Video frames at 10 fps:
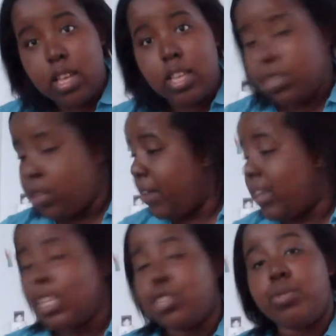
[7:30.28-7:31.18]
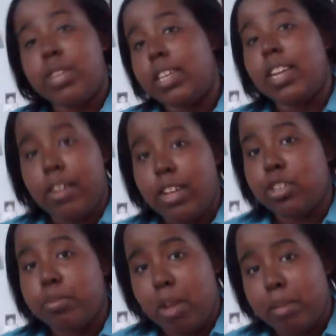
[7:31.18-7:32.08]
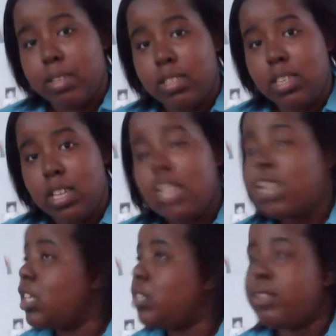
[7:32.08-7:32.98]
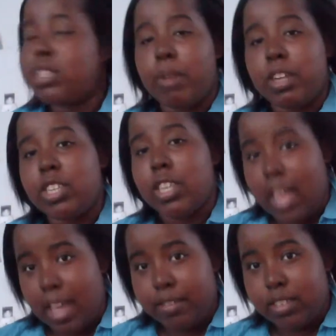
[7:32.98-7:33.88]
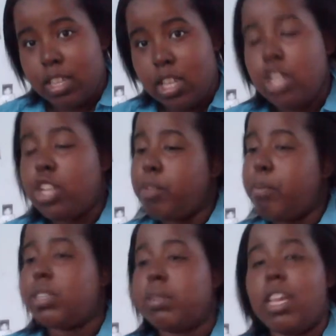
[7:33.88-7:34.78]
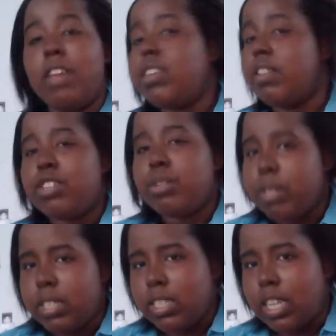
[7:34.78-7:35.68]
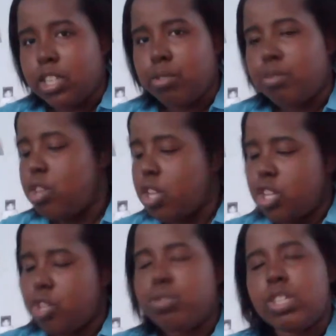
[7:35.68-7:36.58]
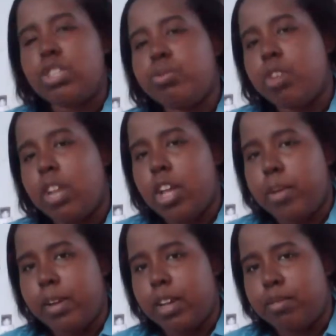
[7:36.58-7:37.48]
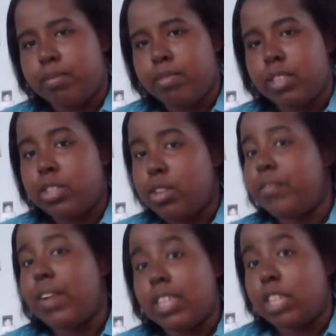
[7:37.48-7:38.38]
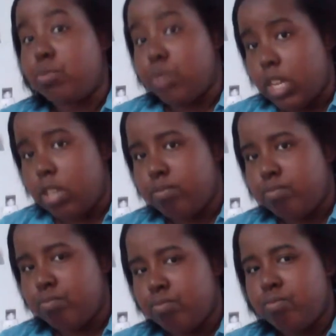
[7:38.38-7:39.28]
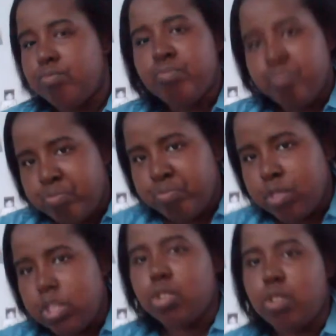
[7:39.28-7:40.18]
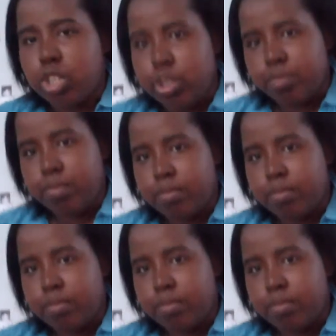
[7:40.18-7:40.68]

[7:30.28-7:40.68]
So the fact that you didn't carry out your promise is the reason why she left. You supposed to, even if she wasn't signing you, you said you were going to help her out. So the fact that you didn't is on you.